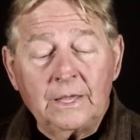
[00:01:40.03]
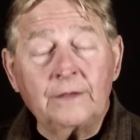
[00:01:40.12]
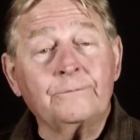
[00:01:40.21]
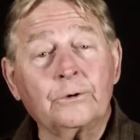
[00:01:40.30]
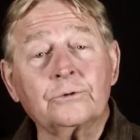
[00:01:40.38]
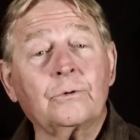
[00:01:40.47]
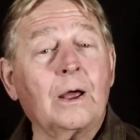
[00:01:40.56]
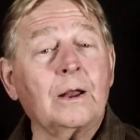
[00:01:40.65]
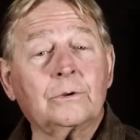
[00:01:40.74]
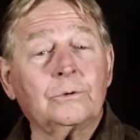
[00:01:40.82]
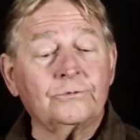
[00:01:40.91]
In 1
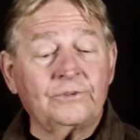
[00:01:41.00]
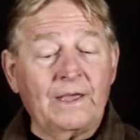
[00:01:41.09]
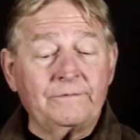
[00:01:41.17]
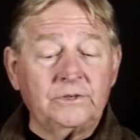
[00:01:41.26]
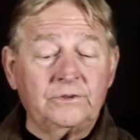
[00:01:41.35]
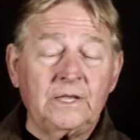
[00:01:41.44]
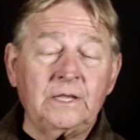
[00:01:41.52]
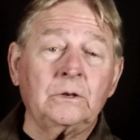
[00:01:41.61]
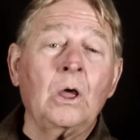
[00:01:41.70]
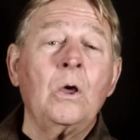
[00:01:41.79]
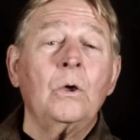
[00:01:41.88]
Chronicles
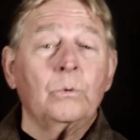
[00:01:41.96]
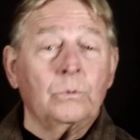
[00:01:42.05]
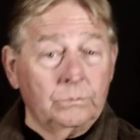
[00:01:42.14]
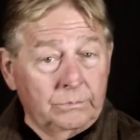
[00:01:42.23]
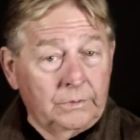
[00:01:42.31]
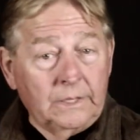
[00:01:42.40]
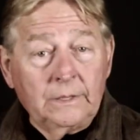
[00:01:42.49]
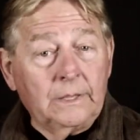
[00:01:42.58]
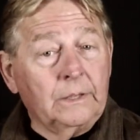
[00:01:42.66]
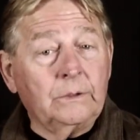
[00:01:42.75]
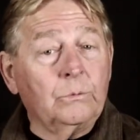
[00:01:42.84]
17,
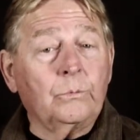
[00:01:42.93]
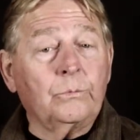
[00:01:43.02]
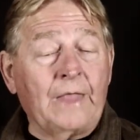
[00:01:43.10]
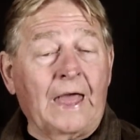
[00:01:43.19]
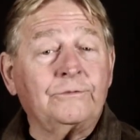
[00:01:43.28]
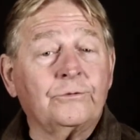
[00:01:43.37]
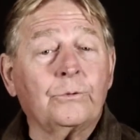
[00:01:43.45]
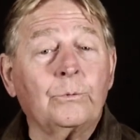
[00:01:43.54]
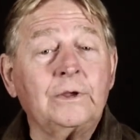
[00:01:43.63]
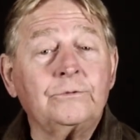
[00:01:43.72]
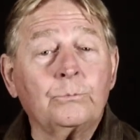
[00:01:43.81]
that's the
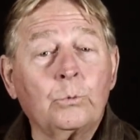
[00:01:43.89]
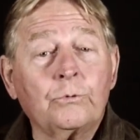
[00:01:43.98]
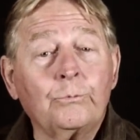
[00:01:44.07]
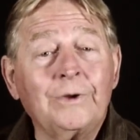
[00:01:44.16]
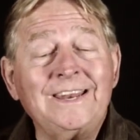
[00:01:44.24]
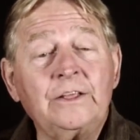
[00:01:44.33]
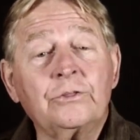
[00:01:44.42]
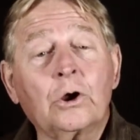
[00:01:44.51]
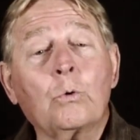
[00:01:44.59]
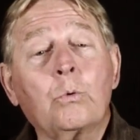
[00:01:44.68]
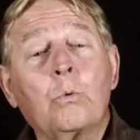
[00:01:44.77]
reason we're reading
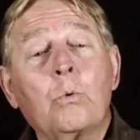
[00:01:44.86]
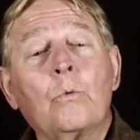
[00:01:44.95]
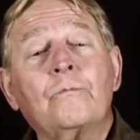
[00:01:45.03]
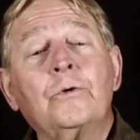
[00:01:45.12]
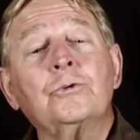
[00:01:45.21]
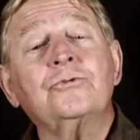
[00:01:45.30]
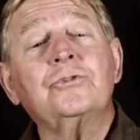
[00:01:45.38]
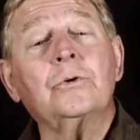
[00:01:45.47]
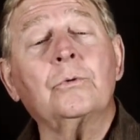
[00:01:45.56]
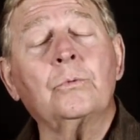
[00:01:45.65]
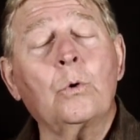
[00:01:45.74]
the
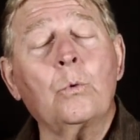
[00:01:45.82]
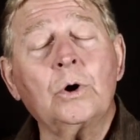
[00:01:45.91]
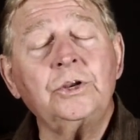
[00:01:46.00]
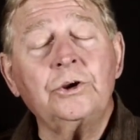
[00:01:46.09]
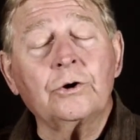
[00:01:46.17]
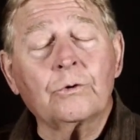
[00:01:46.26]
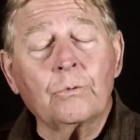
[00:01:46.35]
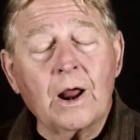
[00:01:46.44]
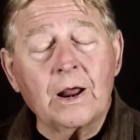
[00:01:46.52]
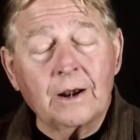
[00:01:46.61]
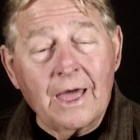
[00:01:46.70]
one-year
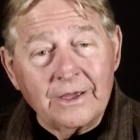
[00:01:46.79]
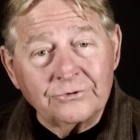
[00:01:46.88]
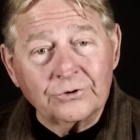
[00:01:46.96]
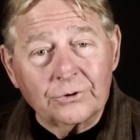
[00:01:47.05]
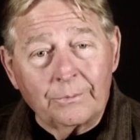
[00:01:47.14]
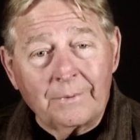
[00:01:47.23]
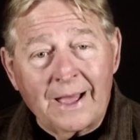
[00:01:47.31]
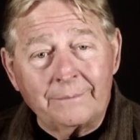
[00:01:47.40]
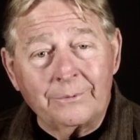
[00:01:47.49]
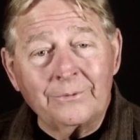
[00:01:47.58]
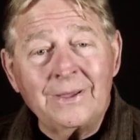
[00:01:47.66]
chronological
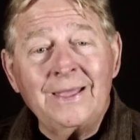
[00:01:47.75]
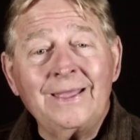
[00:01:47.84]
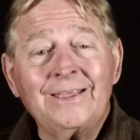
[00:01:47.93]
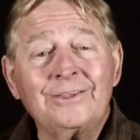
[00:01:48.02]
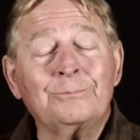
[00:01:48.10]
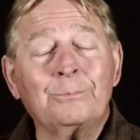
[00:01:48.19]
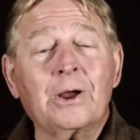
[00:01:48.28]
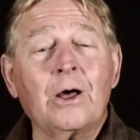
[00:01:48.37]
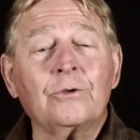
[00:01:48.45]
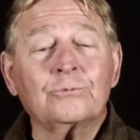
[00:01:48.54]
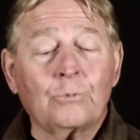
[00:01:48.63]
Bible. It's
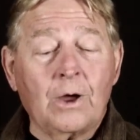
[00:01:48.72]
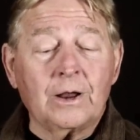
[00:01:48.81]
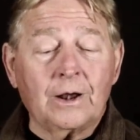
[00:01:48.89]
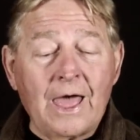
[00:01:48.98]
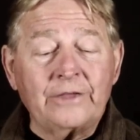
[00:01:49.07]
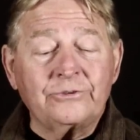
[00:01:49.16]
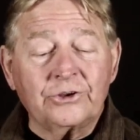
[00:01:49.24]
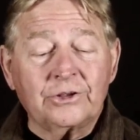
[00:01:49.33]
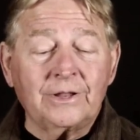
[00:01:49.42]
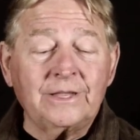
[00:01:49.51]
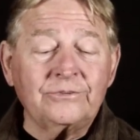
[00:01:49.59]
because
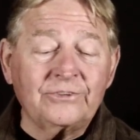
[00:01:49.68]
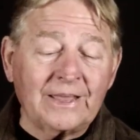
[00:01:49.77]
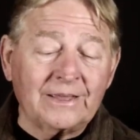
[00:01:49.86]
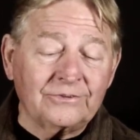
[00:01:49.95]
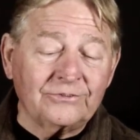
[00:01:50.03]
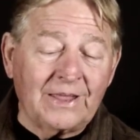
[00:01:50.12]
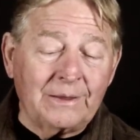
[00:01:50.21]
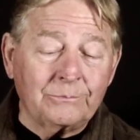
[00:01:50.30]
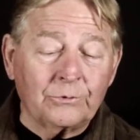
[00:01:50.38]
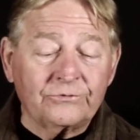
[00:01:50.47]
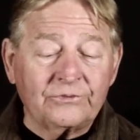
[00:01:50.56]
chronologically, 2
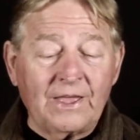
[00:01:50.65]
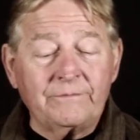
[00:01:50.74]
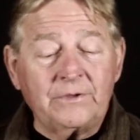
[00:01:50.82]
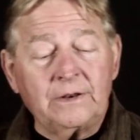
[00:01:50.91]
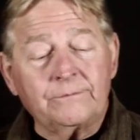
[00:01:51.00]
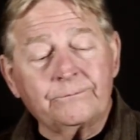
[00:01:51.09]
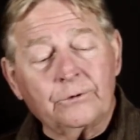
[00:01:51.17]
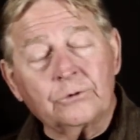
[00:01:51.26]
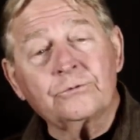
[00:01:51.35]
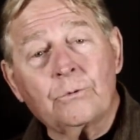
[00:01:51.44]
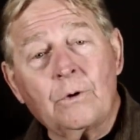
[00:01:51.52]
Samuel 7 and
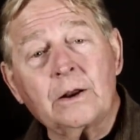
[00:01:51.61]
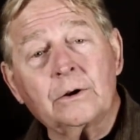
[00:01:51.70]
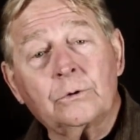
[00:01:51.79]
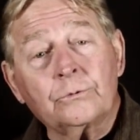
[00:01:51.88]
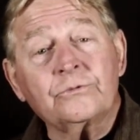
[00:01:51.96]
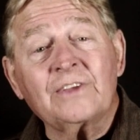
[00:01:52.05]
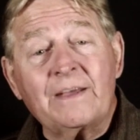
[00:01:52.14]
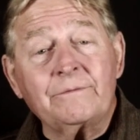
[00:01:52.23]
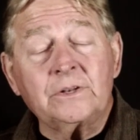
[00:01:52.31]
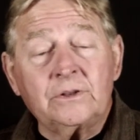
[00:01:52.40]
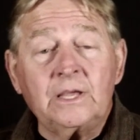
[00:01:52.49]
1 Chronicles
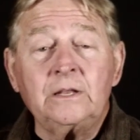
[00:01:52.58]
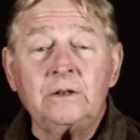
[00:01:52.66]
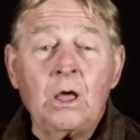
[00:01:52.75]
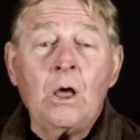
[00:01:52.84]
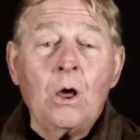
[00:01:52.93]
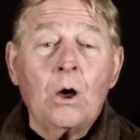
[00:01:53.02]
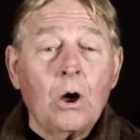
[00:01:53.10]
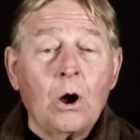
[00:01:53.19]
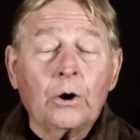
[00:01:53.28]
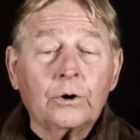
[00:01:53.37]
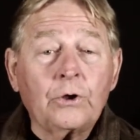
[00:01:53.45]
17
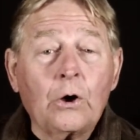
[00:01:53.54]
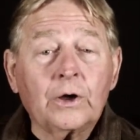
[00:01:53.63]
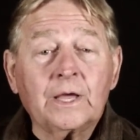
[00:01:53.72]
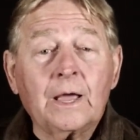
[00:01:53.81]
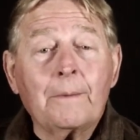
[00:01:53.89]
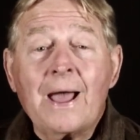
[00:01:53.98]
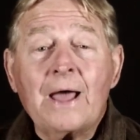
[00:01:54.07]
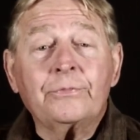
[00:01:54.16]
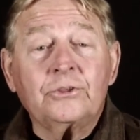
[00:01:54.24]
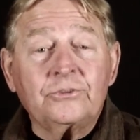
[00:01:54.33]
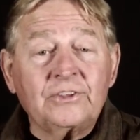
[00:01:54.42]
are talking
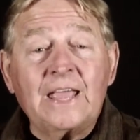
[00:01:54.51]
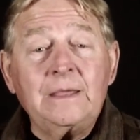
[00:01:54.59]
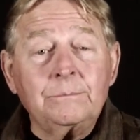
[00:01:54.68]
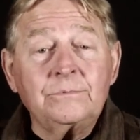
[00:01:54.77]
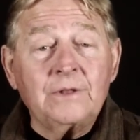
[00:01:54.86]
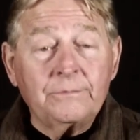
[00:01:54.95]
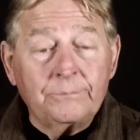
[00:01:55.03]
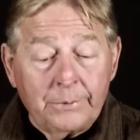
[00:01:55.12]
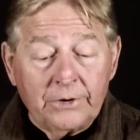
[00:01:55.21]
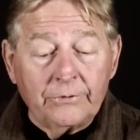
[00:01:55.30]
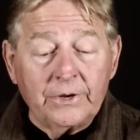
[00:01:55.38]
about the same
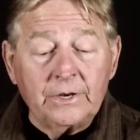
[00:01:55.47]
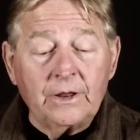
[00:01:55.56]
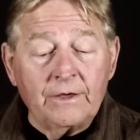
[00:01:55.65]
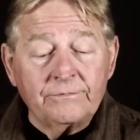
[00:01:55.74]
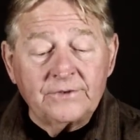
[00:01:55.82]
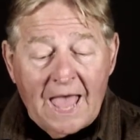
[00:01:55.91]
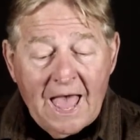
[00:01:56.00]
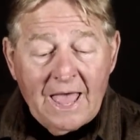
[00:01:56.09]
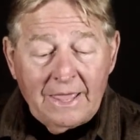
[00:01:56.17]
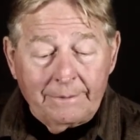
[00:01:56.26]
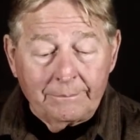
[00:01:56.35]
period of
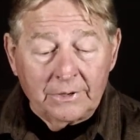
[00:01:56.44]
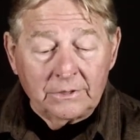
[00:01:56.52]
time.